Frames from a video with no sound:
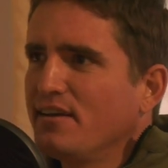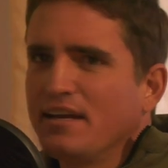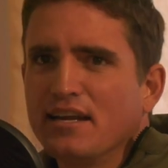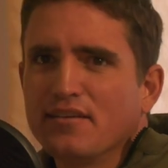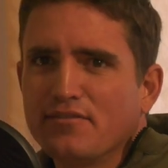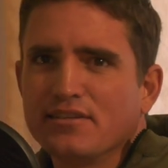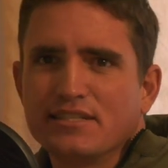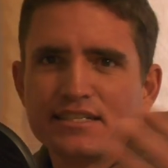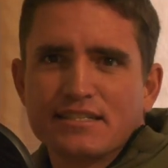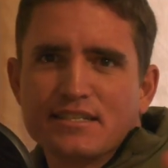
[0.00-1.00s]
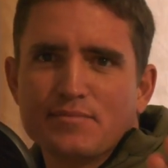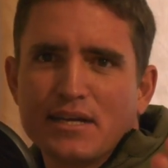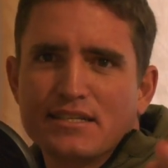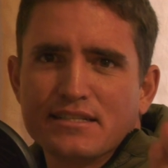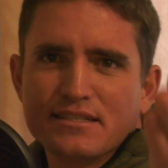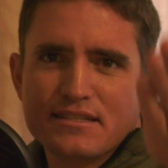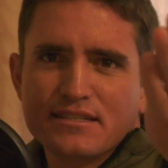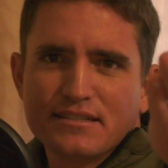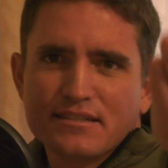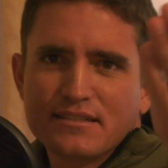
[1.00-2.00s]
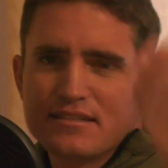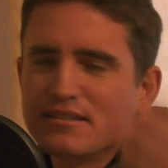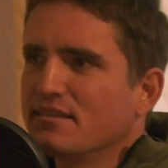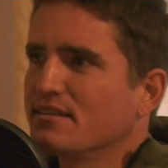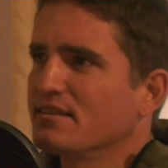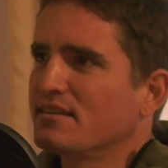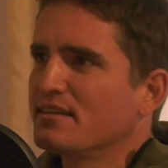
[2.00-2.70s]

an elephant just as much as uh,